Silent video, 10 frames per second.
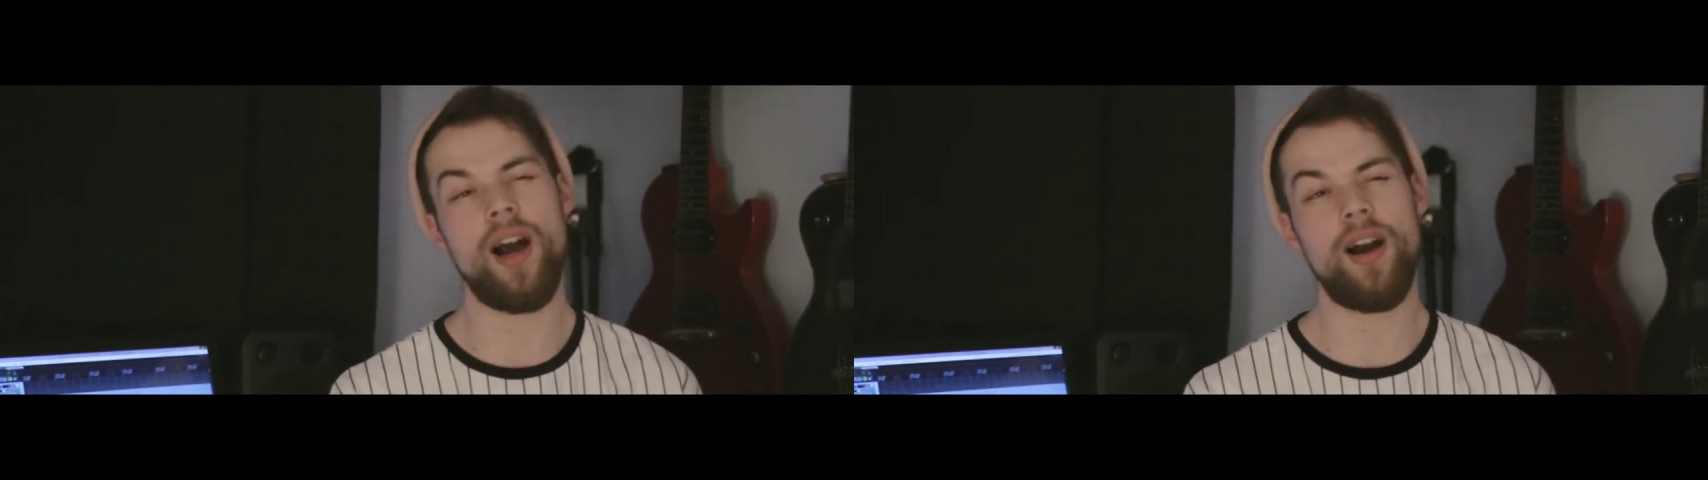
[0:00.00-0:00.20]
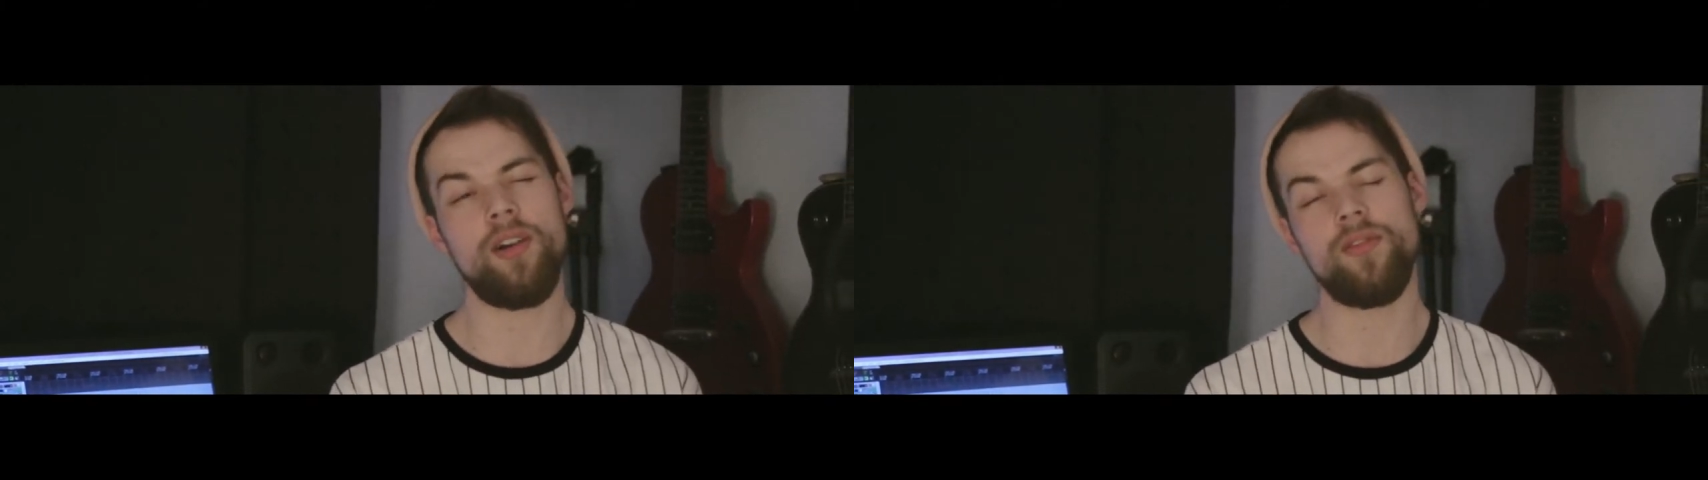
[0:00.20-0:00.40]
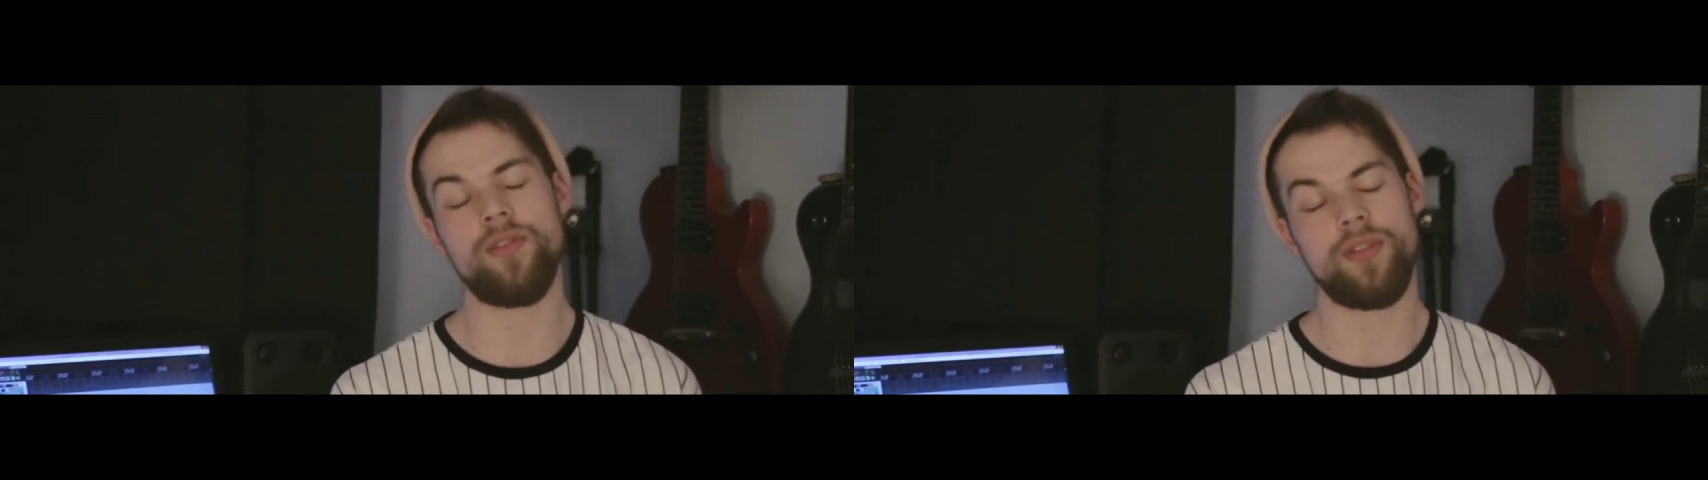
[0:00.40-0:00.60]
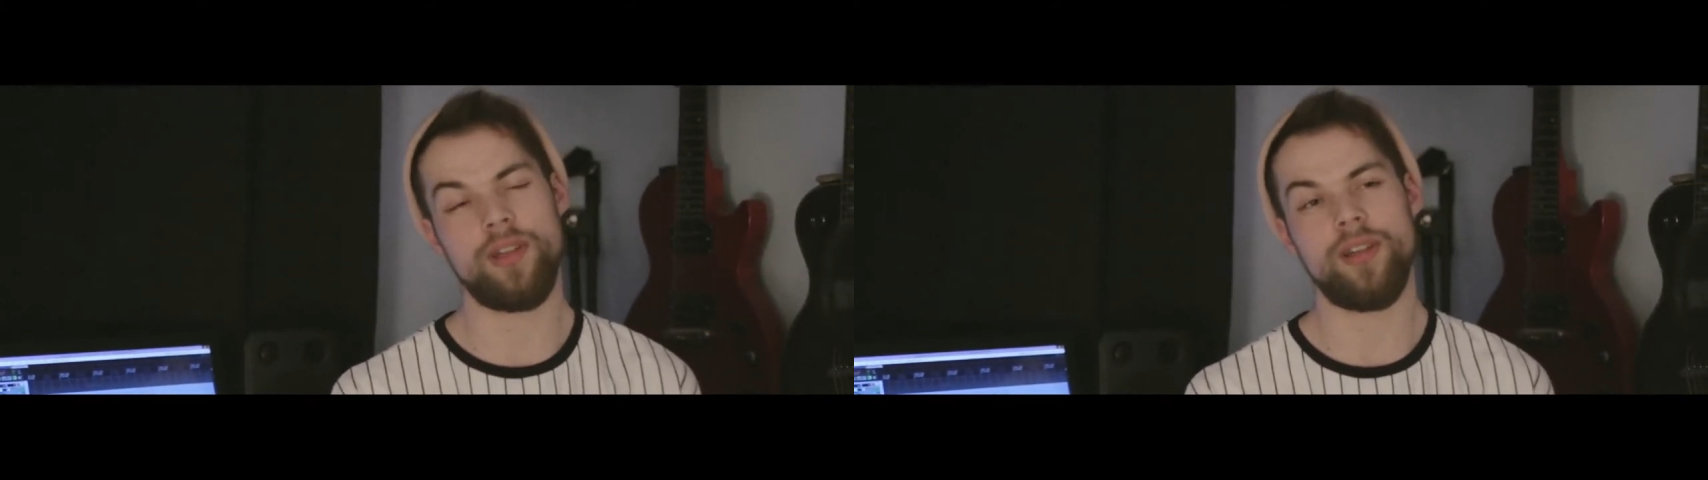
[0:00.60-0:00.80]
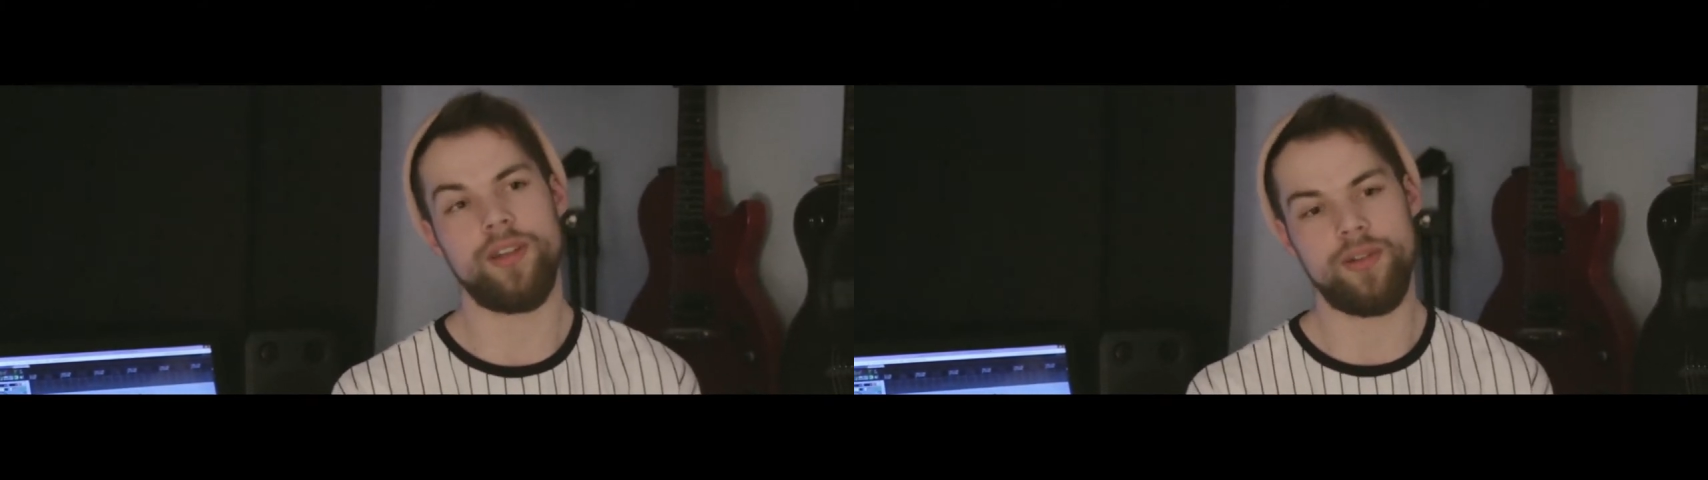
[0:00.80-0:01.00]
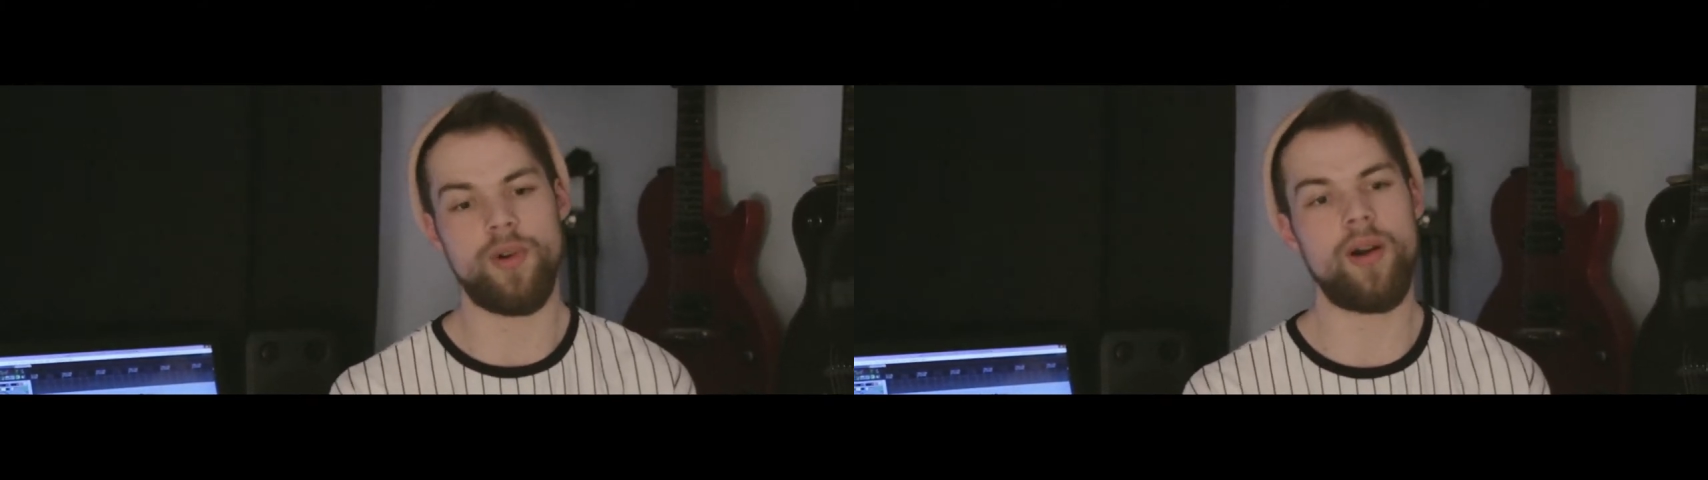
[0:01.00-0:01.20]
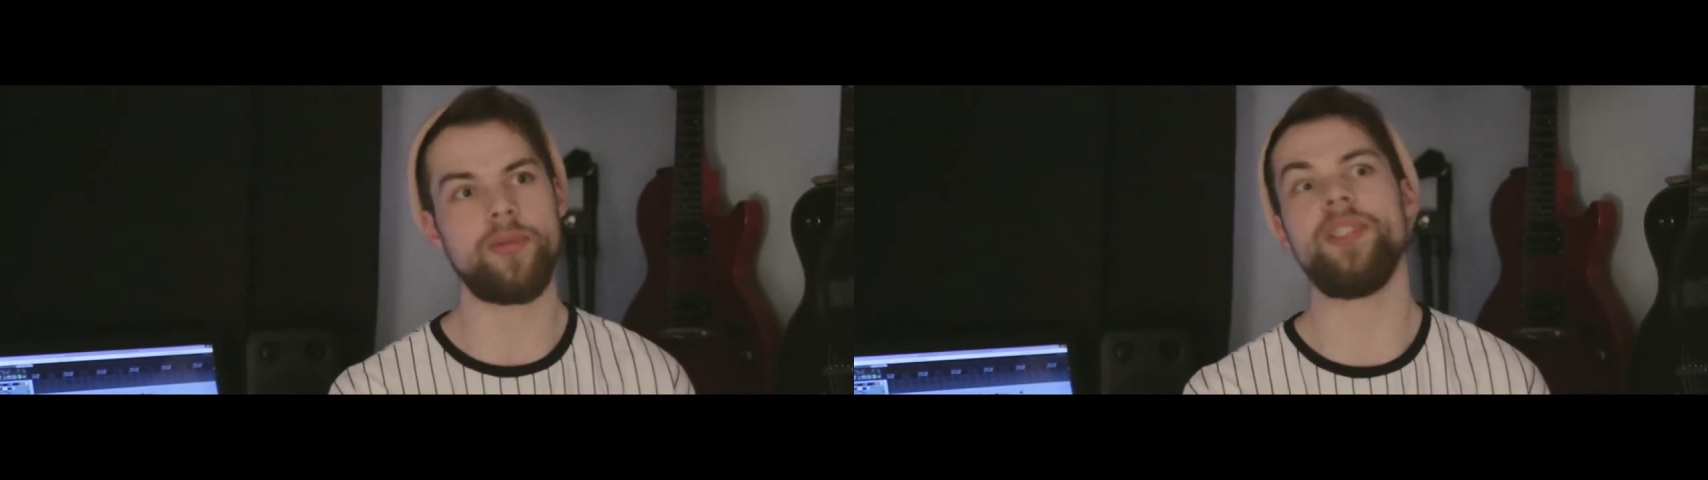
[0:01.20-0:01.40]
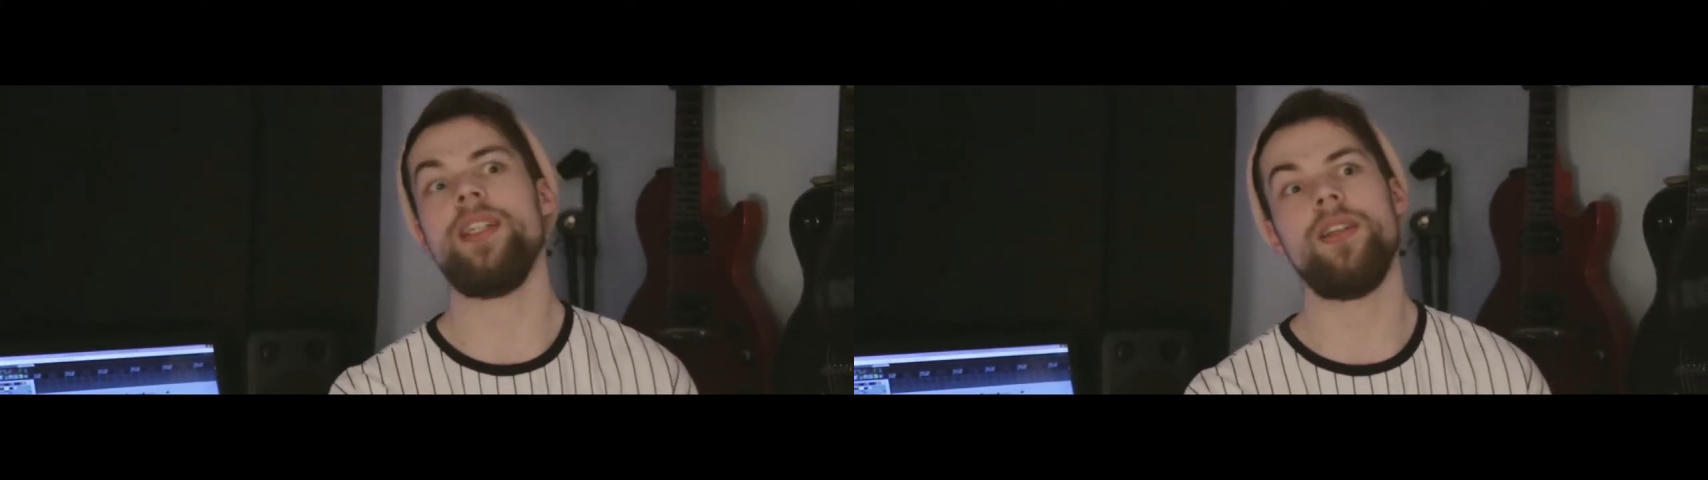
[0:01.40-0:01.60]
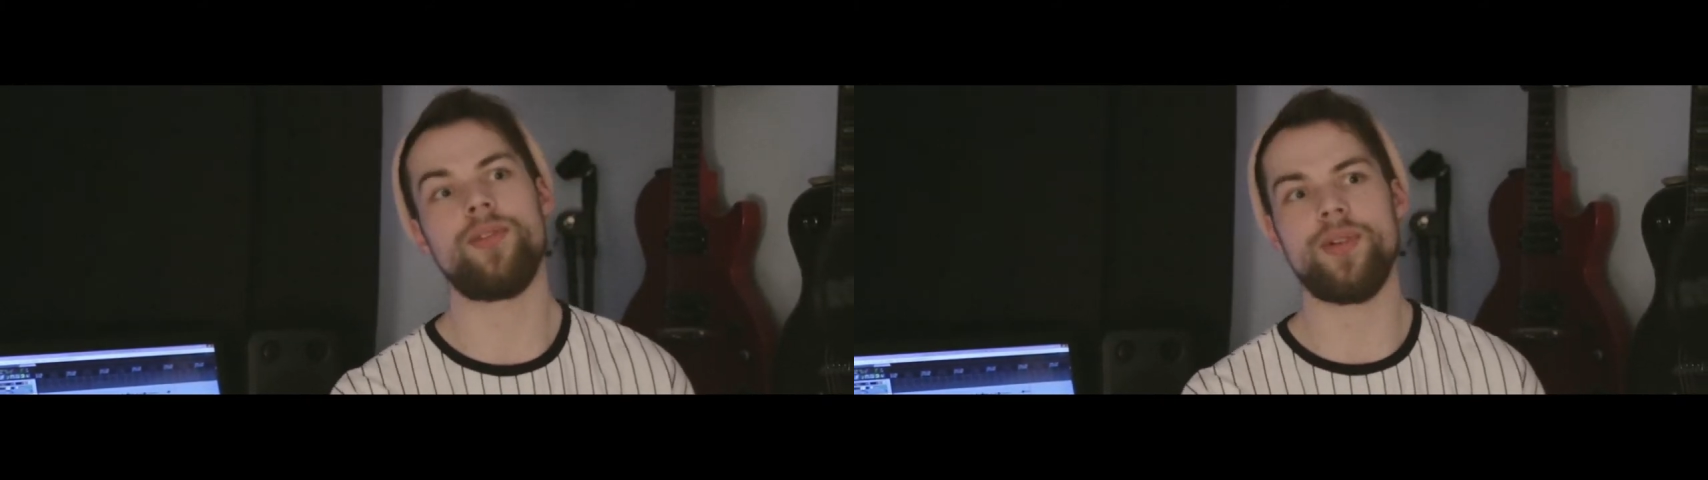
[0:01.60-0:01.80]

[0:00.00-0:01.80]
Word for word: of what we